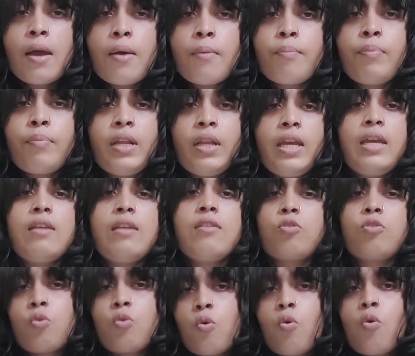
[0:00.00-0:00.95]

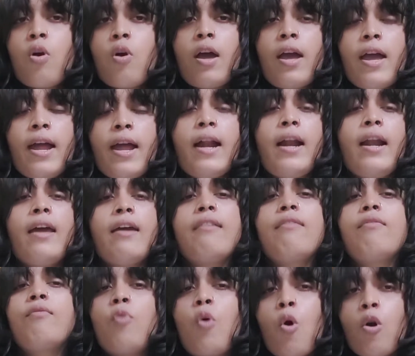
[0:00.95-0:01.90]
please go ahead
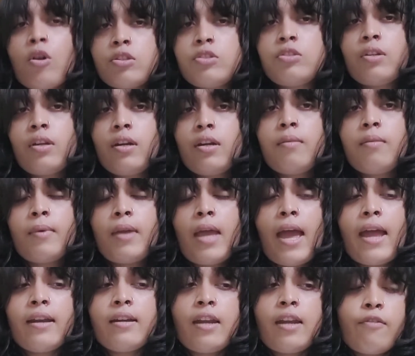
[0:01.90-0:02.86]
and watch it,
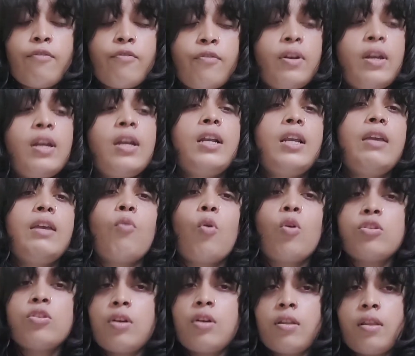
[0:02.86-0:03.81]
and definitely
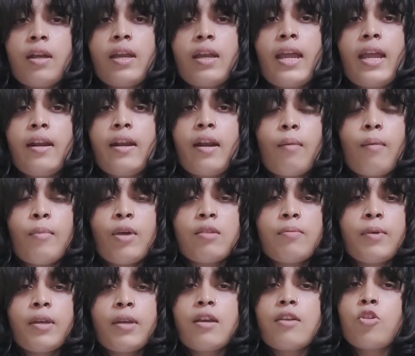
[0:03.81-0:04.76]
watch other
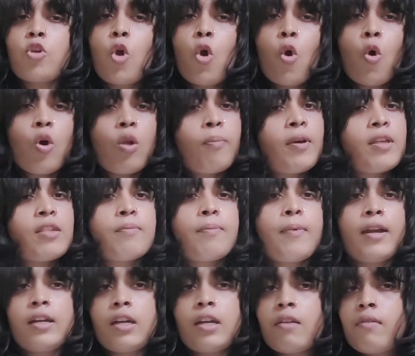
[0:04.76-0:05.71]
K-dramas, because your whole
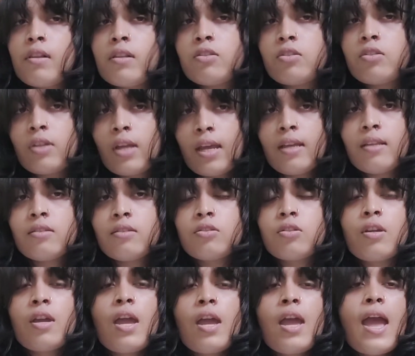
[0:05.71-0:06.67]
perspective will
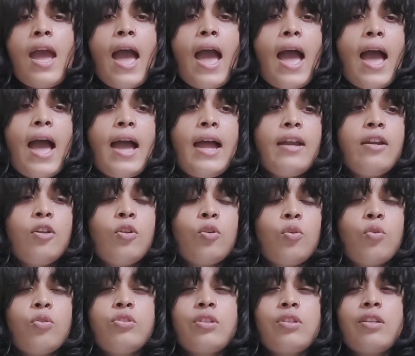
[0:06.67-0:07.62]
change. And you
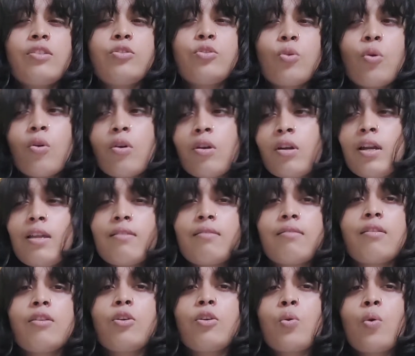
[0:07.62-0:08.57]
know, just don't
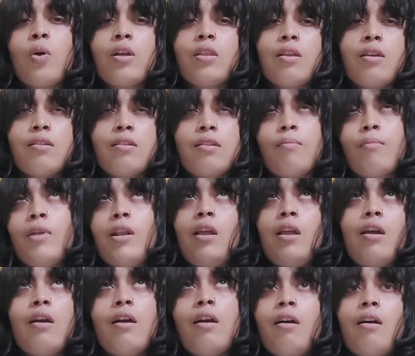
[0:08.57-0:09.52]
listen to others and be
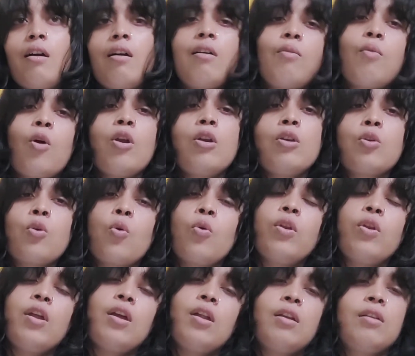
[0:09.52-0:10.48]
like, what
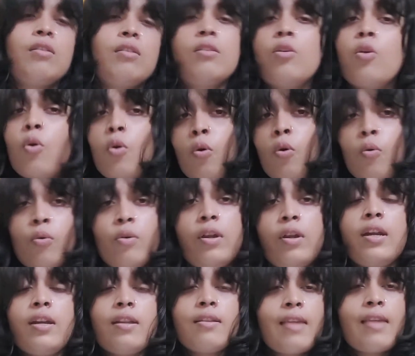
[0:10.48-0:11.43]
Korean? No,
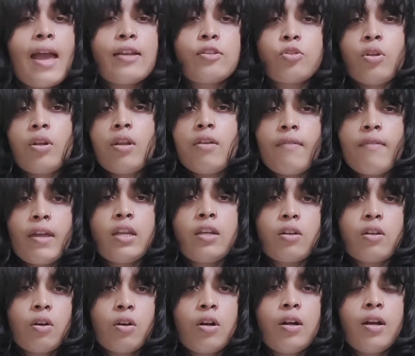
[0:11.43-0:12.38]
it is actually very
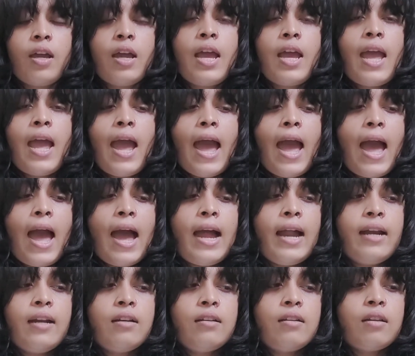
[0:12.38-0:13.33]
good,
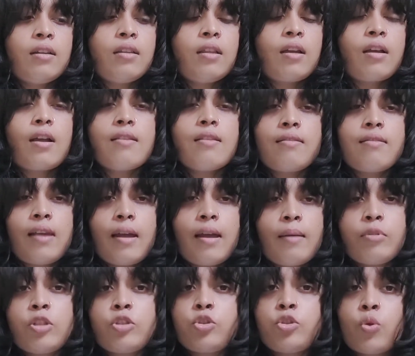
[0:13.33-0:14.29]
and the
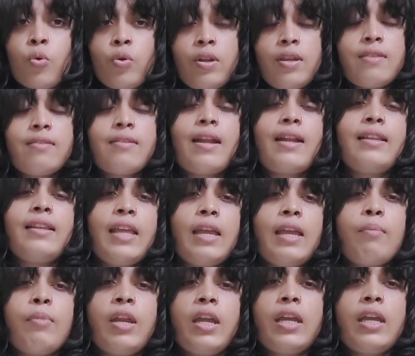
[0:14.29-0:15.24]
concept, the stories that
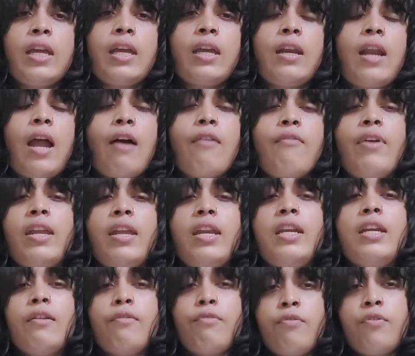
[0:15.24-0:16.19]
they bring in are
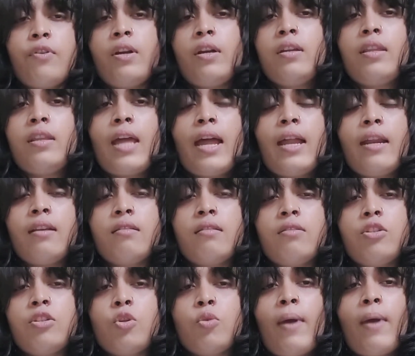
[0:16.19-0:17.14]
very different than
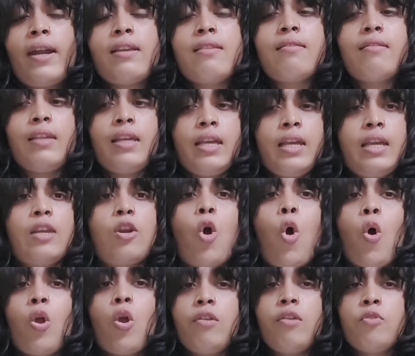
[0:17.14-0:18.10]
you might see in
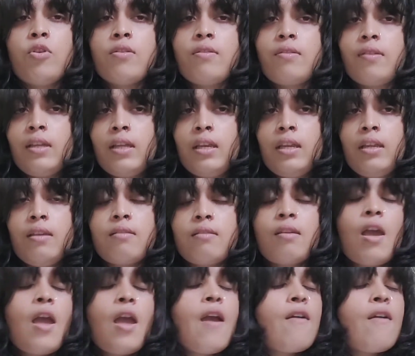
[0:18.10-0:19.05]
Hollywood
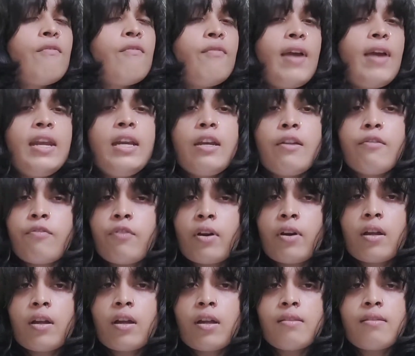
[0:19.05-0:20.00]
series. Very
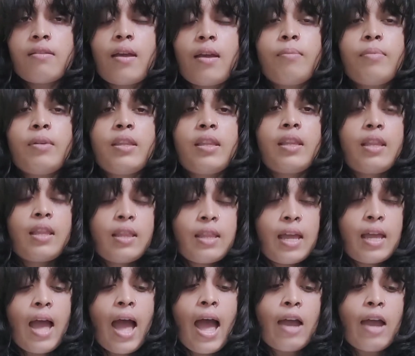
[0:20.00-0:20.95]
different concept.
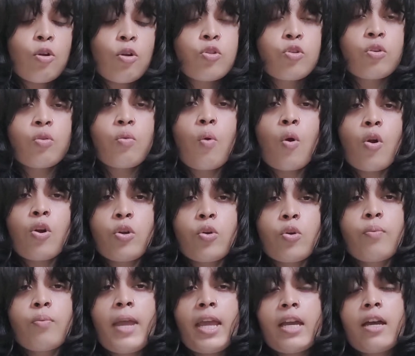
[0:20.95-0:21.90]
I also want
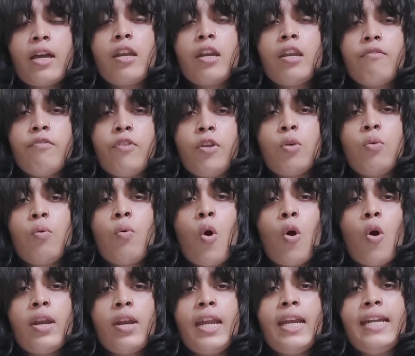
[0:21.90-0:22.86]
to make a review
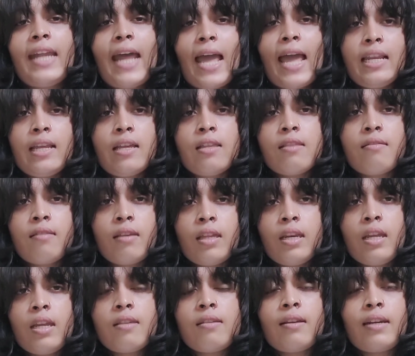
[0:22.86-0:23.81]
on Italian
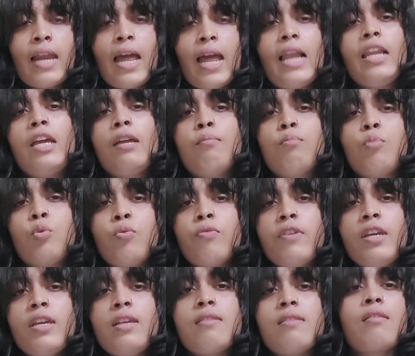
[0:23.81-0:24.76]
series, Italian
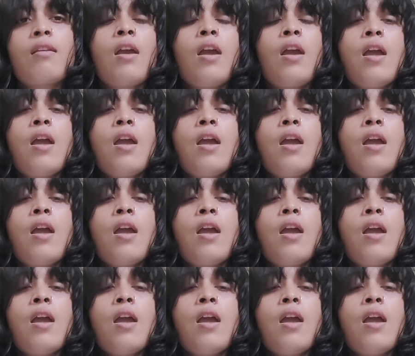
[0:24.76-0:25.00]
movies.